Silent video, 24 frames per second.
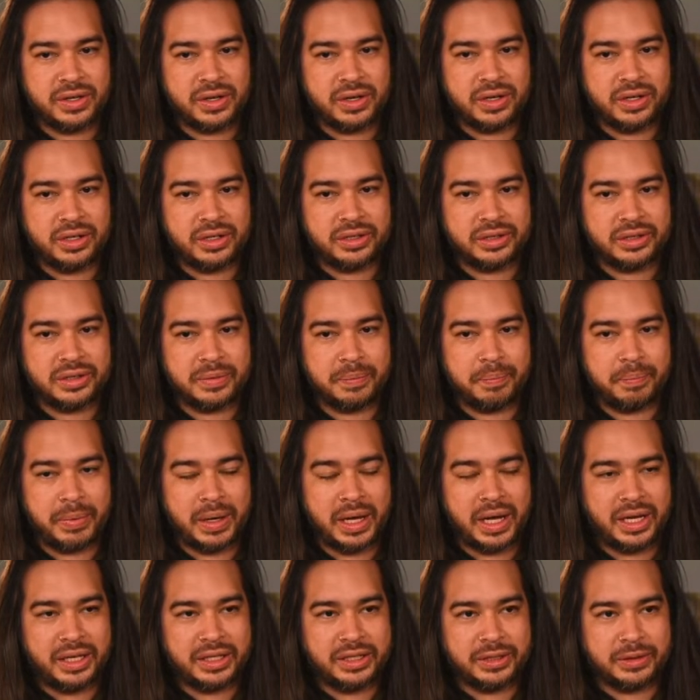aren't
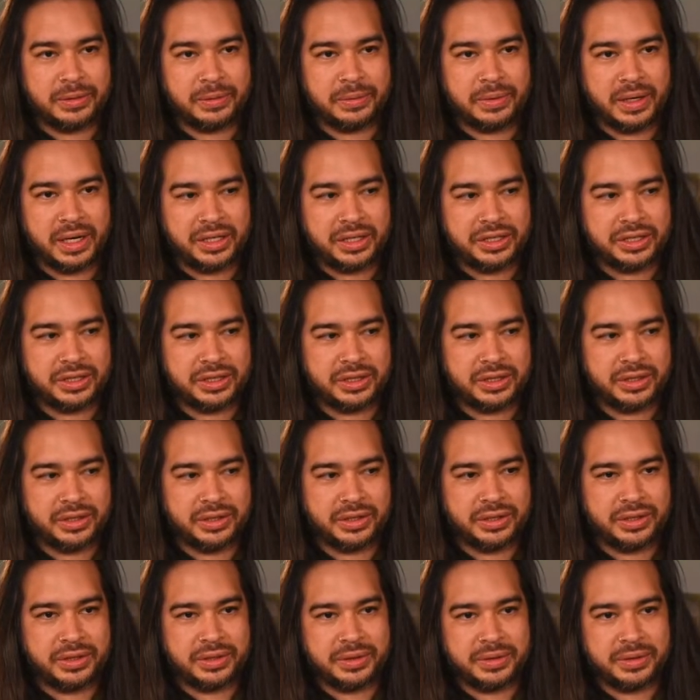bidirectional.